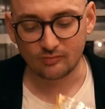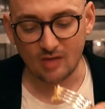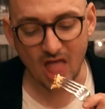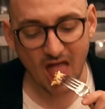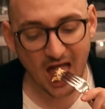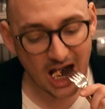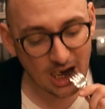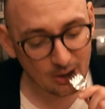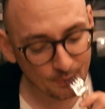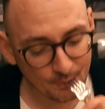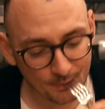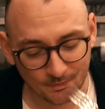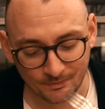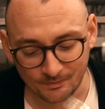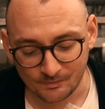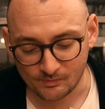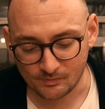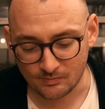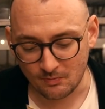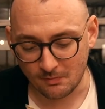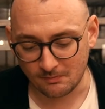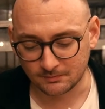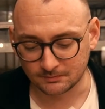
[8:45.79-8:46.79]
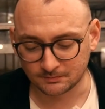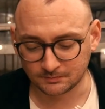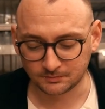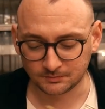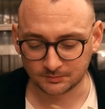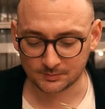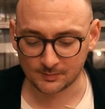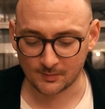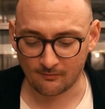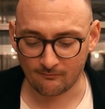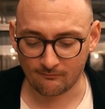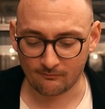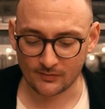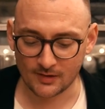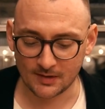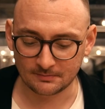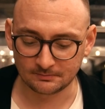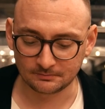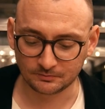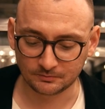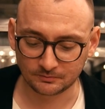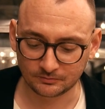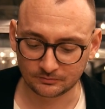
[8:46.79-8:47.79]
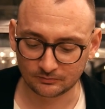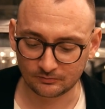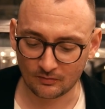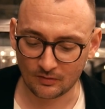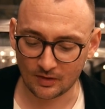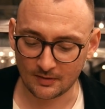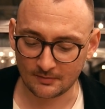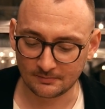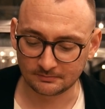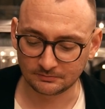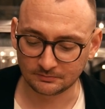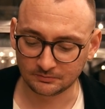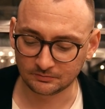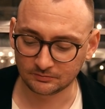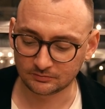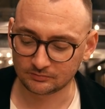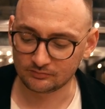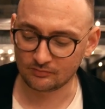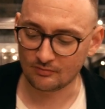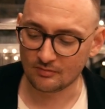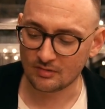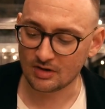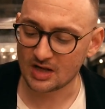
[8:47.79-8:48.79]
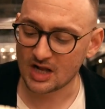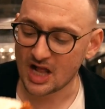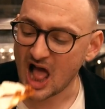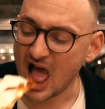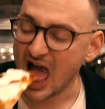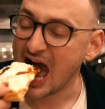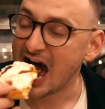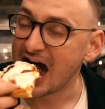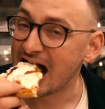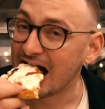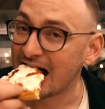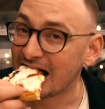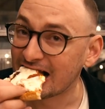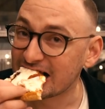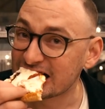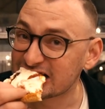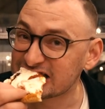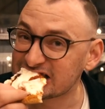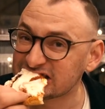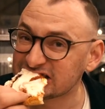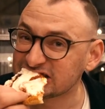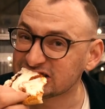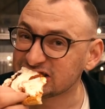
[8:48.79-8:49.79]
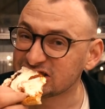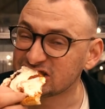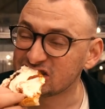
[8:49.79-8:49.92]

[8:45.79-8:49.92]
in my opinion. Thanks for watching, and I hope to see you in the next one. Ciao for now.